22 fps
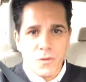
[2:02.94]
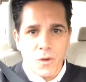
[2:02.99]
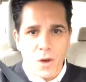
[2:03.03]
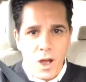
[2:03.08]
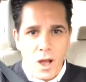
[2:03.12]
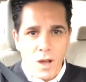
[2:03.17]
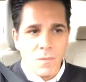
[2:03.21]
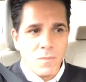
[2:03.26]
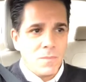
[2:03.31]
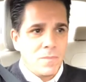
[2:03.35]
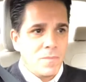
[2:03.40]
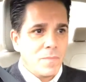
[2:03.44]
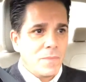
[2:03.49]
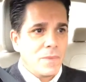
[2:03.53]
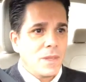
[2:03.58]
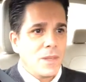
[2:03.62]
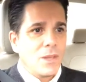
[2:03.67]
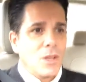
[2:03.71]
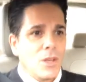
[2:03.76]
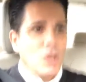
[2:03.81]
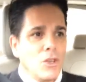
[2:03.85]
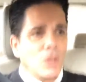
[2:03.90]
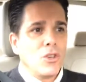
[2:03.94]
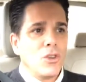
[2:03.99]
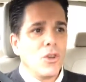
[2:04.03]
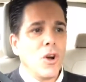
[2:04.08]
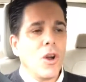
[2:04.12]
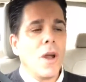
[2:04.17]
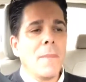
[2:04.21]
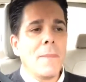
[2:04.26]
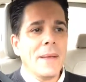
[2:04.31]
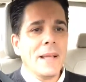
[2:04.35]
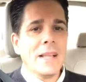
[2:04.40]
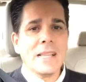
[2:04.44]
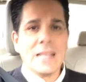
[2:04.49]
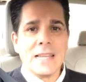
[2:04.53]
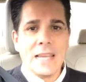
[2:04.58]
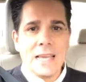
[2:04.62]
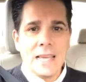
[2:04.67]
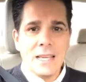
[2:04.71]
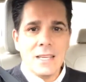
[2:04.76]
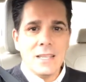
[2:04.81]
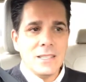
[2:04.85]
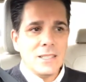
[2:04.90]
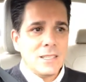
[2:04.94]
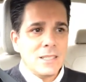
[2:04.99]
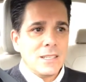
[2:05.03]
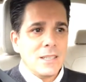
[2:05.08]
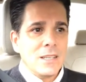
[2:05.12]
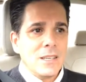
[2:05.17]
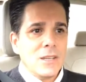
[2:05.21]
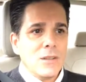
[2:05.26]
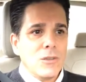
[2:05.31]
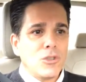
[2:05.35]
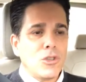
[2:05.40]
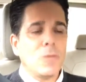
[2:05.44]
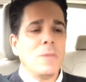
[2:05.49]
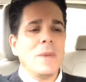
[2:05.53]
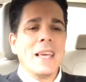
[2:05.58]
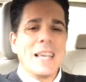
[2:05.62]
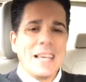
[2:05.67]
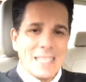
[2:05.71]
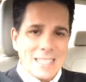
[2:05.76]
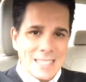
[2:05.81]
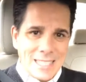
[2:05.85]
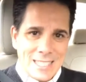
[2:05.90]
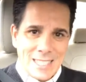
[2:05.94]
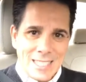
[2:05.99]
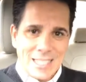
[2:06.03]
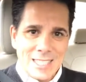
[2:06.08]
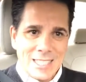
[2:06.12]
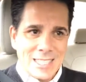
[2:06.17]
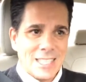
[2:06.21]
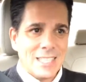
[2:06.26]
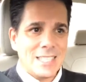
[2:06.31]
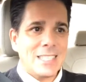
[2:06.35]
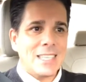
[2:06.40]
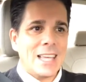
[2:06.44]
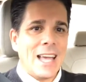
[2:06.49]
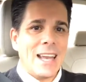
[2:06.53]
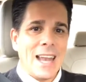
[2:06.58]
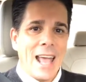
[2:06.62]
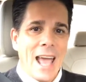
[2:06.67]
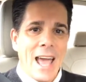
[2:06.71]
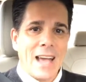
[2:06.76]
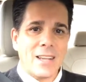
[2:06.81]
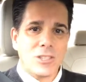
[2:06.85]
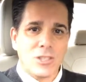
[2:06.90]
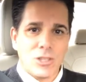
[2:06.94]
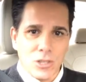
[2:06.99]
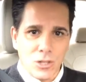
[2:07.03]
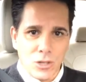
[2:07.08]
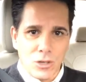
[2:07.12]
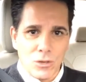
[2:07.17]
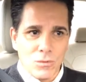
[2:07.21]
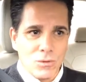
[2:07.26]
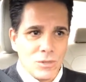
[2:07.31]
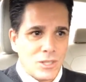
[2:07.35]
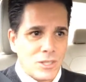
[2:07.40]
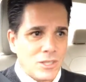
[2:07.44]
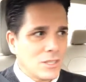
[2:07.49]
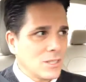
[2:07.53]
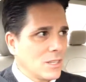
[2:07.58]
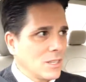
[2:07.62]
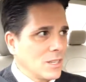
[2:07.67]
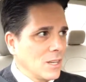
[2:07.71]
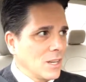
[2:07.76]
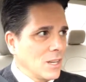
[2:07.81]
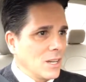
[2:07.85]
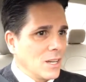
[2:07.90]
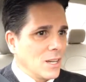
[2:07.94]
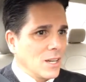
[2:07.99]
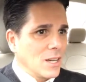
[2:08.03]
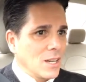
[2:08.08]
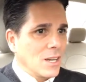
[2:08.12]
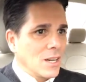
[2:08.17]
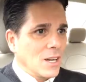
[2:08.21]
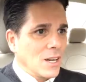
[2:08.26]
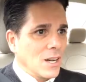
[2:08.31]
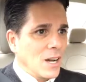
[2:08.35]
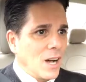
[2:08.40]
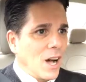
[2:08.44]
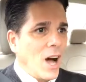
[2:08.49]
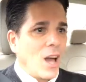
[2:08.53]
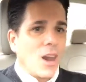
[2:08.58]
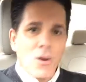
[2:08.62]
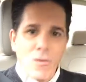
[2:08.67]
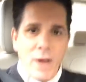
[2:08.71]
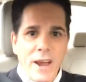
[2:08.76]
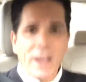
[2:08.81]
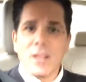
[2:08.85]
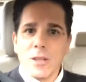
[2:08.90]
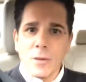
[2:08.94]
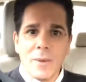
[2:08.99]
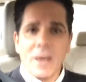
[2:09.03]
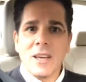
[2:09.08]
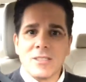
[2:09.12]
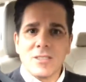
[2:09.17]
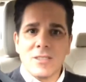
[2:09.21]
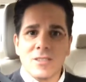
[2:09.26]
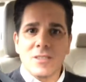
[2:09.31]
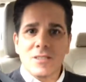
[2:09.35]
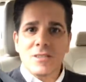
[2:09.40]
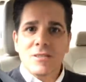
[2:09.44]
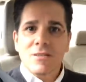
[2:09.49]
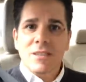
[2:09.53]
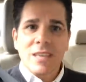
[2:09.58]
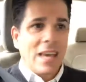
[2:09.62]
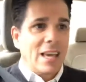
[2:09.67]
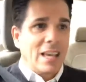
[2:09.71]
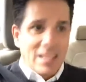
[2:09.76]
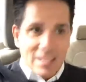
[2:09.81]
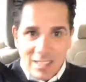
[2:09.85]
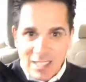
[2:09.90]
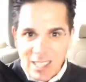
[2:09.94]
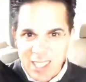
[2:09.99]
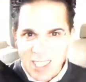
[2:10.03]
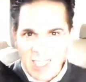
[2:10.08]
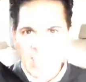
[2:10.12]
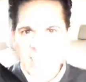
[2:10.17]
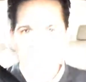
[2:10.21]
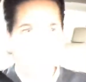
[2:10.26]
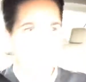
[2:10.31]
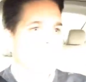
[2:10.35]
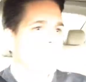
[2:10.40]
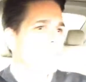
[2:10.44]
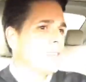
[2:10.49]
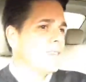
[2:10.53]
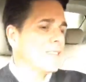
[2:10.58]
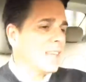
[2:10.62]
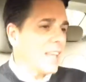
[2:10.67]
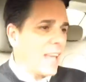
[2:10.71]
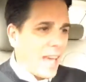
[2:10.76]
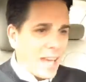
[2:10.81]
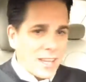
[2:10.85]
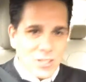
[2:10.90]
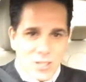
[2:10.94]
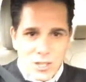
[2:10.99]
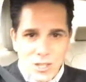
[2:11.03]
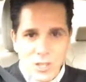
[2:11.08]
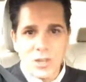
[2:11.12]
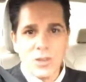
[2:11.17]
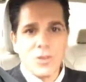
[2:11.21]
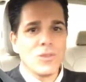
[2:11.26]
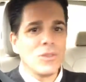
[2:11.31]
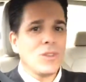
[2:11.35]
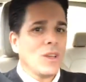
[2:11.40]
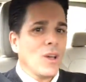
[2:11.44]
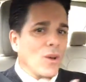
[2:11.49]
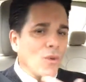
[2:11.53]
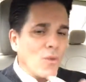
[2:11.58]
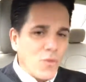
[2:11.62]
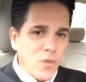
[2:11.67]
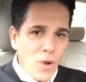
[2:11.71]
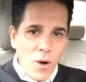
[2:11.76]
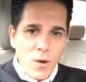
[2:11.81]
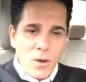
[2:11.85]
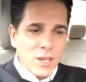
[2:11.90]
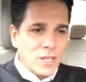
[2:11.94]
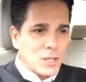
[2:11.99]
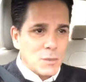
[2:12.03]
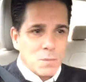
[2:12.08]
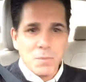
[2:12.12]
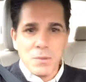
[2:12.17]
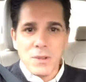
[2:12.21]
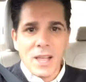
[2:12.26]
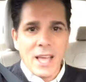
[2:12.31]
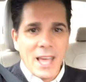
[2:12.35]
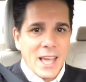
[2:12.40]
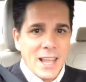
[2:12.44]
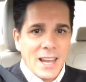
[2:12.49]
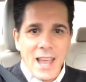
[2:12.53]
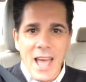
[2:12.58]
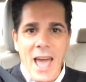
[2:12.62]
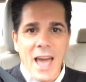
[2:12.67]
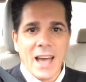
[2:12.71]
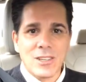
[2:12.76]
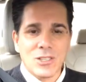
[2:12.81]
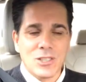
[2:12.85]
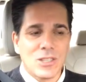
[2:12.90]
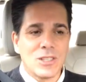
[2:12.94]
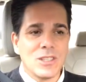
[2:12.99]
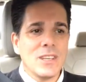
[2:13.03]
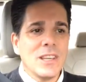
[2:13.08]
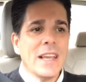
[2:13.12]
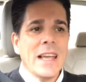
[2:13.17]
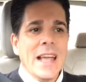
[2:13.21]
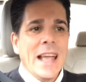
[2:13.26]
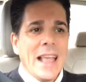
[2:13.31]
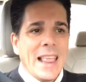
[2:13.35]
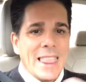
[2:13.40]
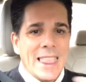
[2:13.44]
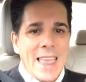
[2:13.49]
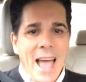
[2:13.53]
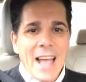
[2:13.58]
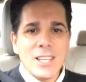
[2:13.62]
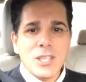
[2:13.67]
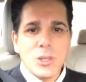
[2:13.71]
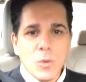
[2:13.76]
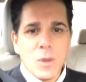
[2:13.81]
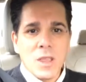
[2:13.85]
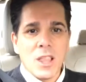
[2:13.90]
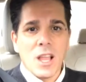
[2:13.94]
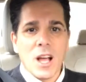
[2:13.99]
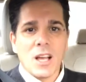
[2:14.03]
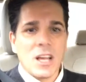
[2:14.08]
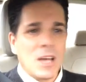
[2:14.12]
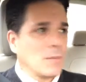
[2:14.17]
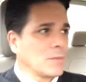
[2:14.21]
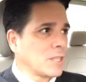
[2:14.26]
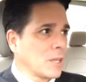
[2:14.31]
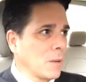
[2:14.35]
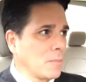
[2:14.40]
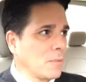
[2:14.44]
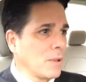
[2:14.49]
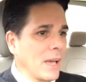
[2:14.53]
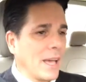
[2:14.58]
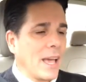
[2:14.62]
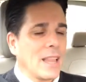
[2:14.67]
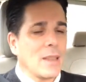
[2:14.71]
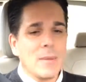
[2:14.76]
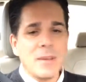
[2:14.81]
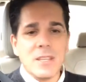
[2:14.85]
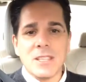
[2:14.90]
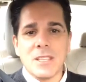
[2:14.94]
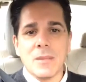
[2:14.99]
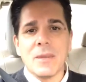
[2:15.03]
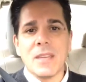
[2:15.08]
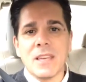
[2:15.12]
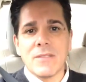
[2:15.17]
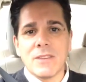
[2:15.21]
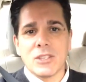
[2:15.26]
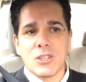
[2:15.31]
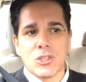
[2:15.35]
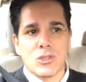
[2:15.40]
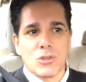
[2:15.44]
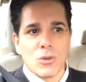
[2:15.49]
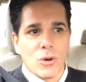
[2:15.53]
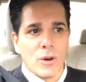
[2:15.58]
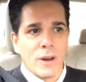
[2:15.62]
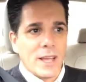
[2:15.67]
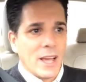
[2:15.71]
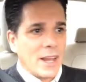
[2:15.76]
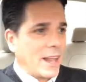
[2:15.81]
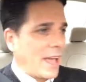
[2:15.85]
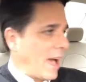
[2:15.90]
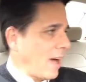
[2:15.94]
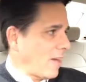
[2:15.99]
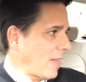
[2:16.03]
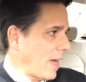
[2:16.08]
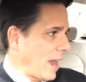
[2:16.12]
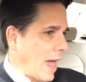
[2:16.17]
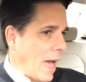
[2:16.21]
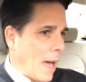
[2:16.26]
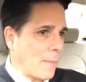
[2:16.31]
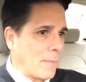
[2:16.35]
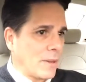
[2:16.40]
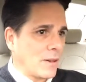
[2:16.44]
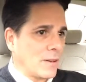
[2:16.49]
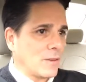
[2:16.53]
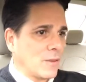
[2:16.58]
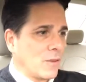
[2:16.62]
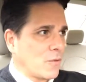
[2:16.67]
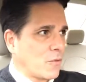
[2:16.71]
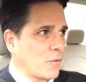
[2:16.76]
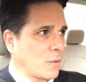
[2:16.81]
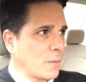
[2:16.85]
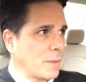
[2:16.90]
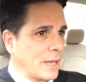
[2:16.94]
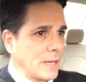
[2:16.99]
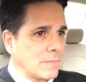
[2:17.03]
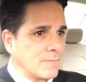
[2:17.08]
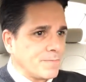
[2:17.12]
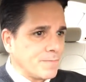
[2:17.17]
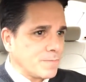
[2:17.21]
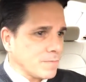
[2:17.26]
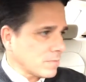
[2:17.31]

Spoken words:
from your ability to be consistent and execute on a regular basis. Okay, consistent, execute, focus, plan, action. That's when luck comes into play. And let me give you a story on how that happened for me.